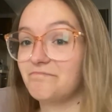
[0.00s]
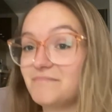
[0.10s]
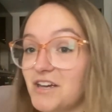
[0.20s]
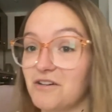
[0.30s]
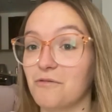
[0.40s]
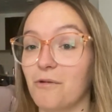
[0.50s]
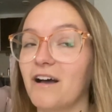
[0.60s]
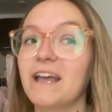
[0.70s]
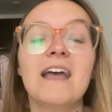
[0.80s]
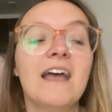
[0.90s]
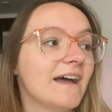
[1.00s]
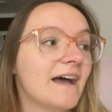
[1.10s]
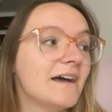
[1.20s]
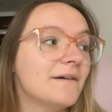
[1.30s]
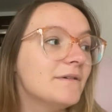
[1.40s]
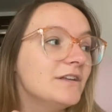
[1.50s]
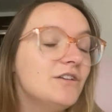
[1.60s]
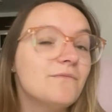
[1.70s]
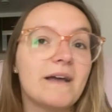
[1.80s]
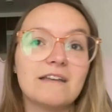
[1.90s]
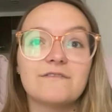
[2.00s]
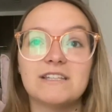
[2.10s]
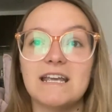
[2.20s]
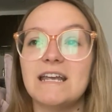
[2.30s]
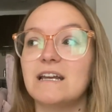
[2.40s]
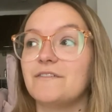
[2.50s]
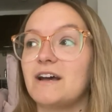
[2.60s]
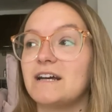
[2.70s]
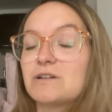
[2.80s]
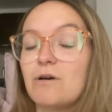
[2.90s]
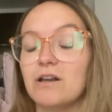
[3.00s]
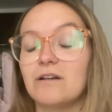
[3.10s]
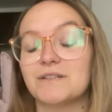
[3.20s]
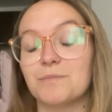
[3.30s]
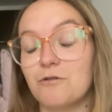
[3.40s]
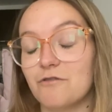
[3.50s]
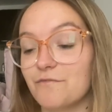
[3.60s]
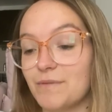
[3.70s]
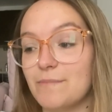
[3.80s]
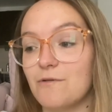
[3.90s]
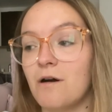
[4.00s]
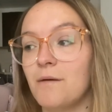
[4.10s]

Don't know why. You may have seen I've had quite a lot of support from people.